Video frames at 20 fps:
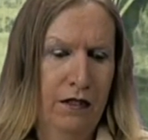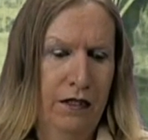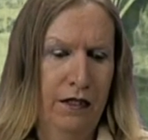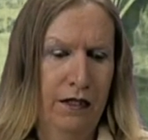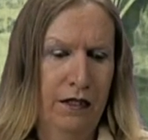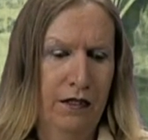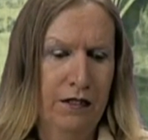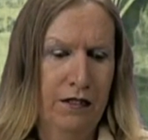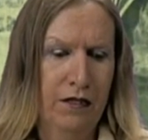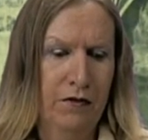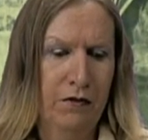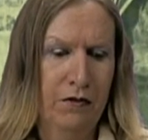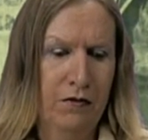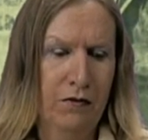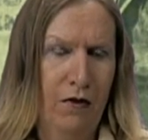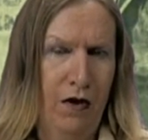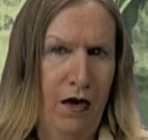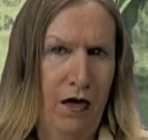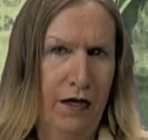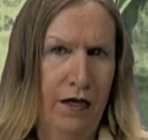as he was
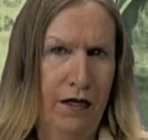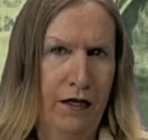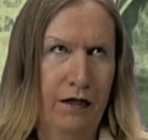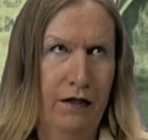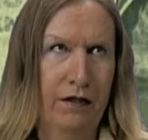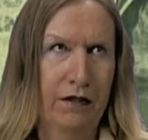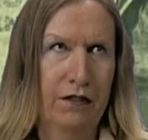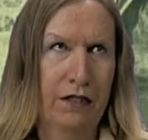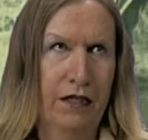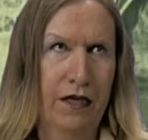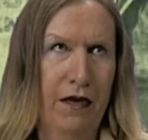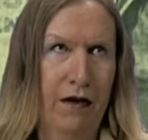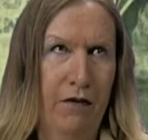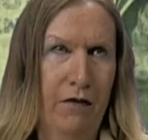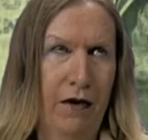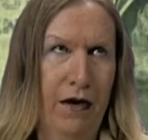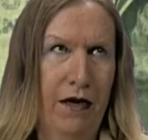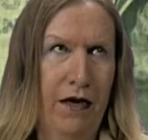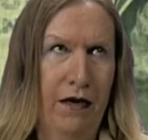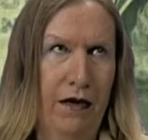walking to get
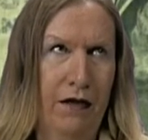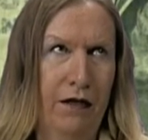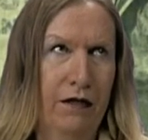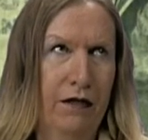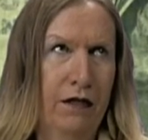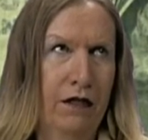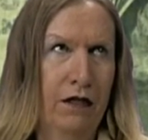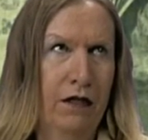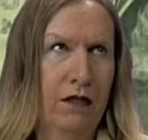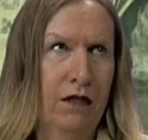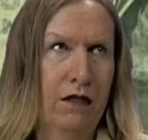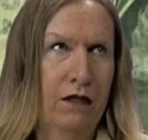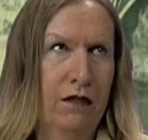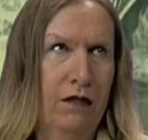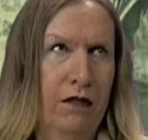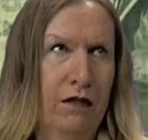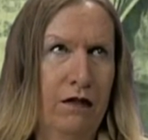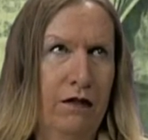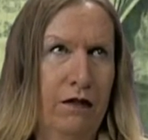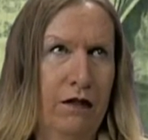away,
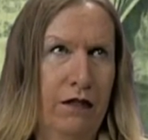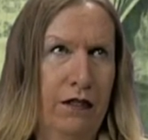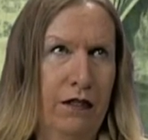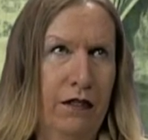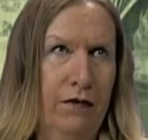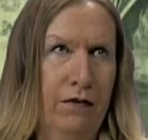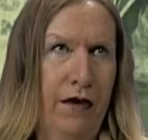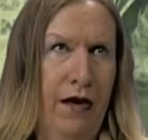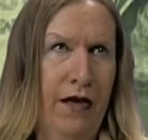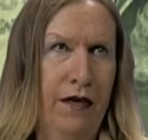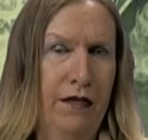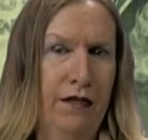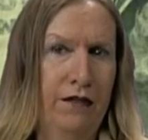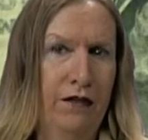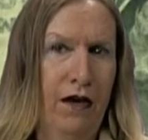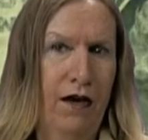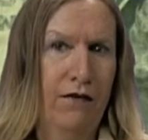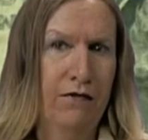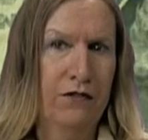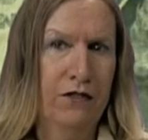he ran
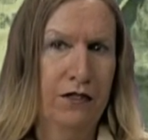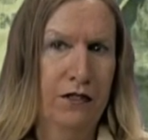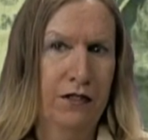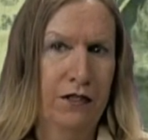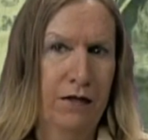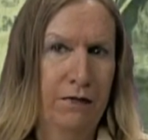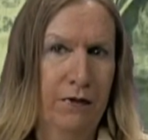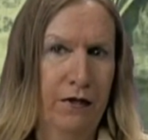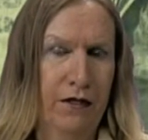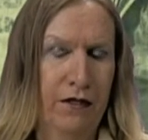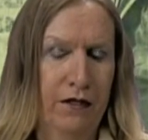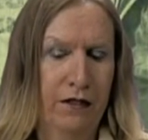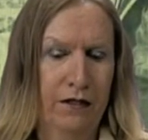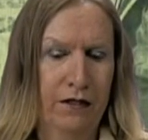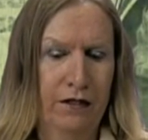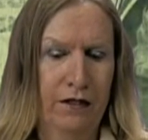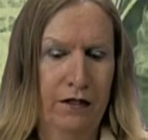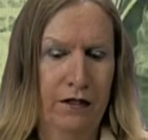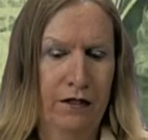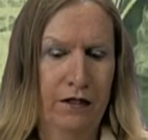into Officer Tippett
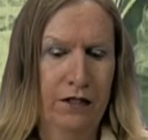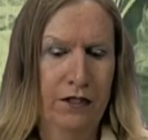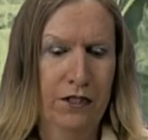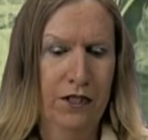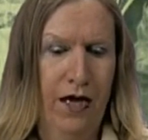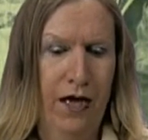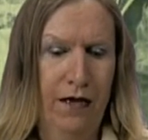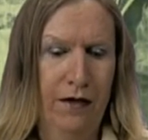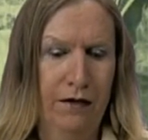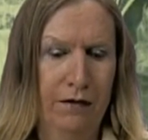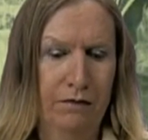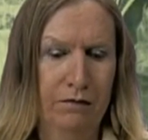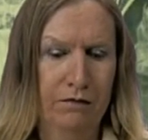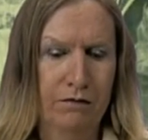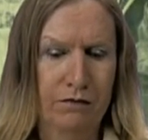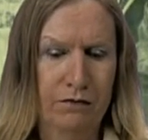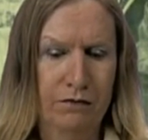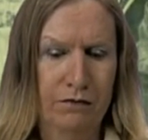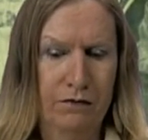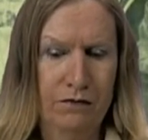and shot him.
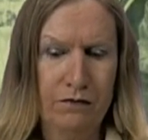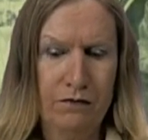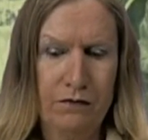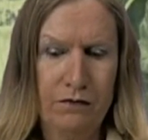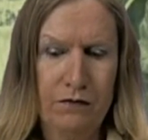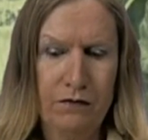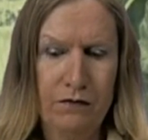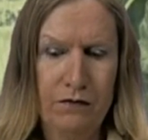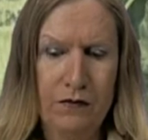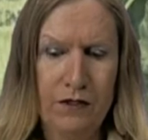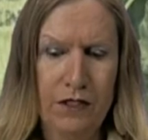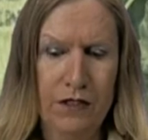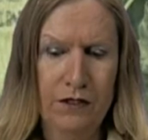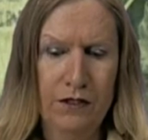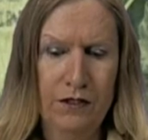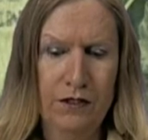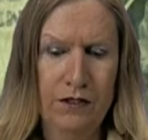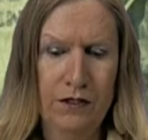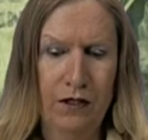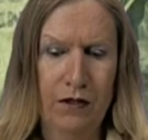
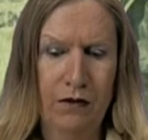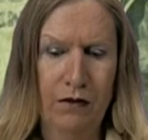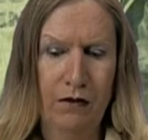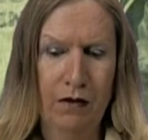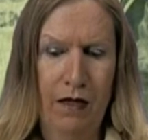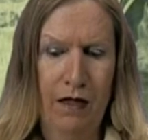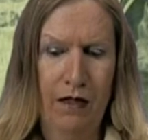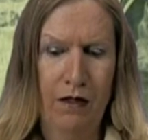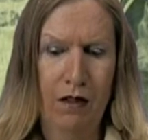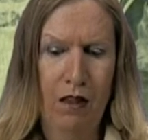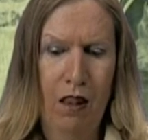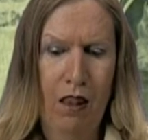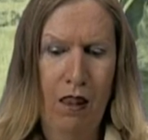And so